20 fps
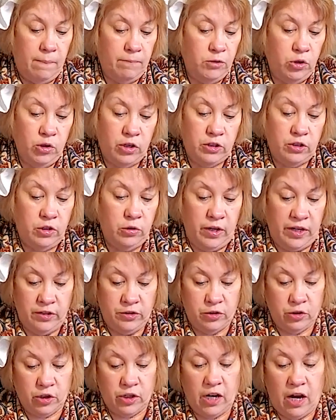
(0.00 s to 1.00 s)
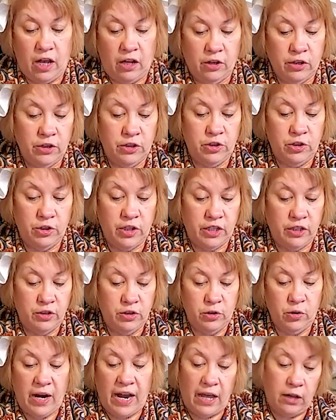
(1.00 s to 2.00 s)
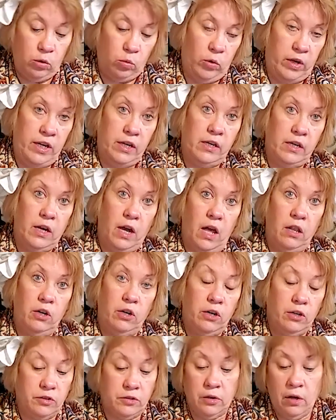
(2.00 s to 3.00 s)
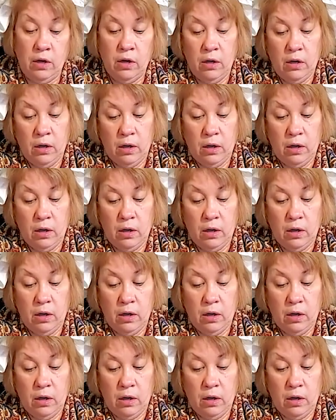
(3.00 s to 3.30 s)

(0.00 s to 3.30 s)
You could do Easter colors. You can do Halloween colors.